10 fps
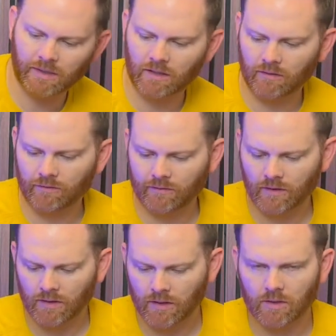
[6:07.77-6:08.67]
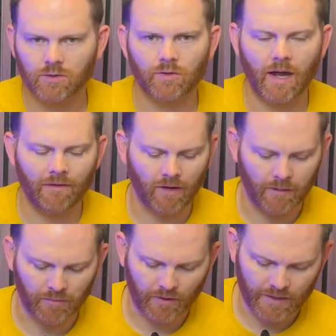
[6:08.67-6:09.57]
bit of drive
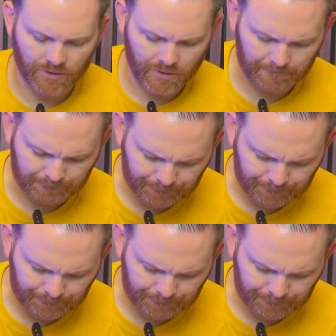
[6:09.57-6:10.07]
operation.